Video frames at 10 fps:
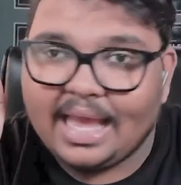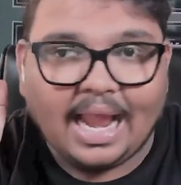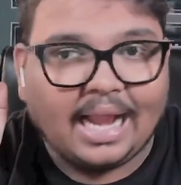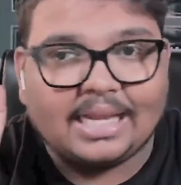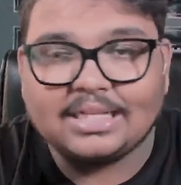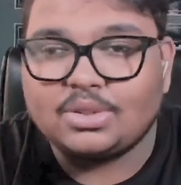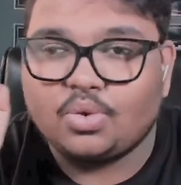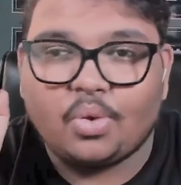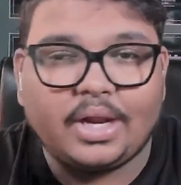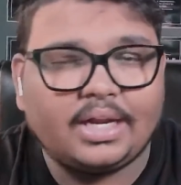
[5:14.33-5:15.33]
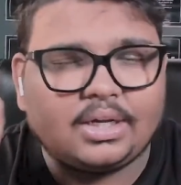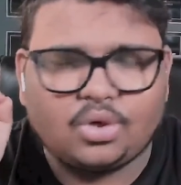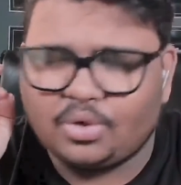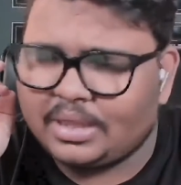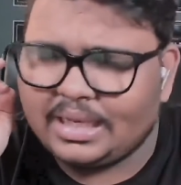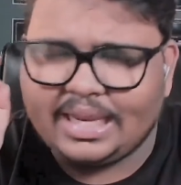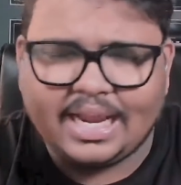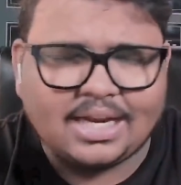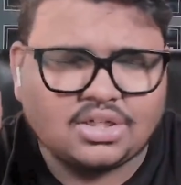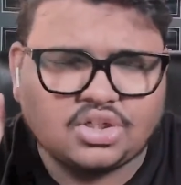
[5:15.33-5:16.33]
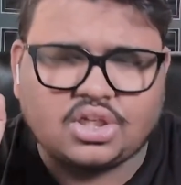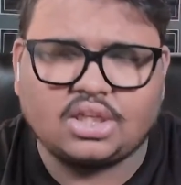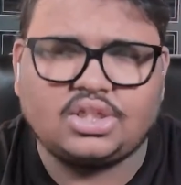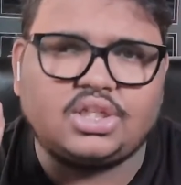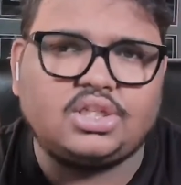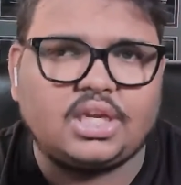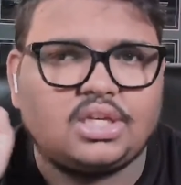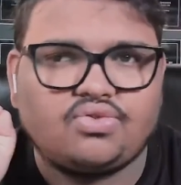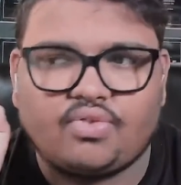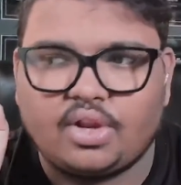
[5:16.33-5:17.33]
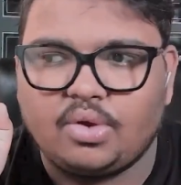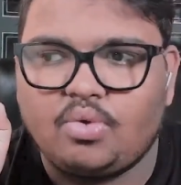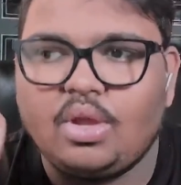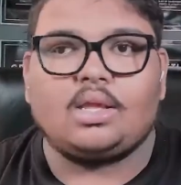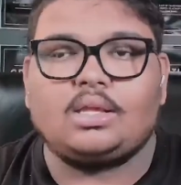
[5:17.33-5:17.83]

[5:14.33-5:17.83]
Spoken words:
it is going to create such a change for you